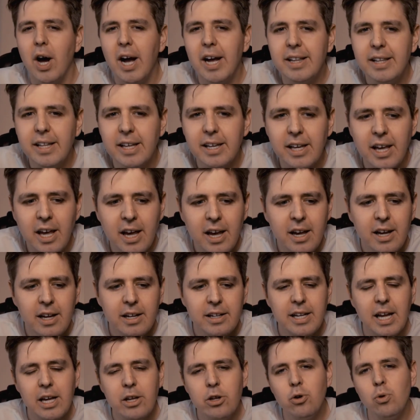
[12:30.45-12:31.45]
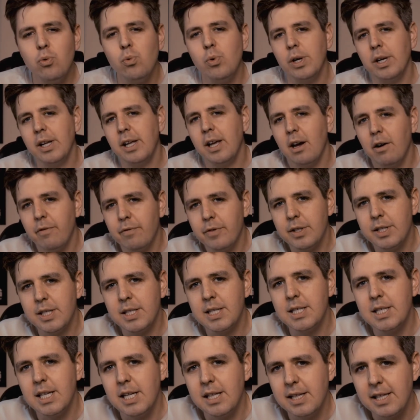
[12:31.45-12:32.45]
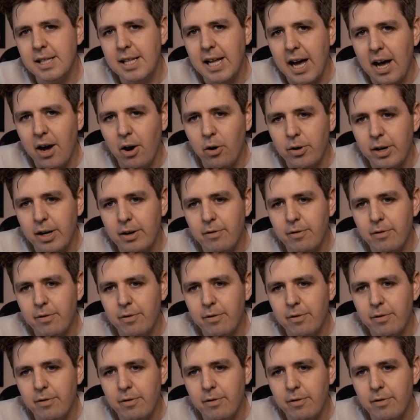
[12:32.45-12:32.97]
I think that you really have to sit down.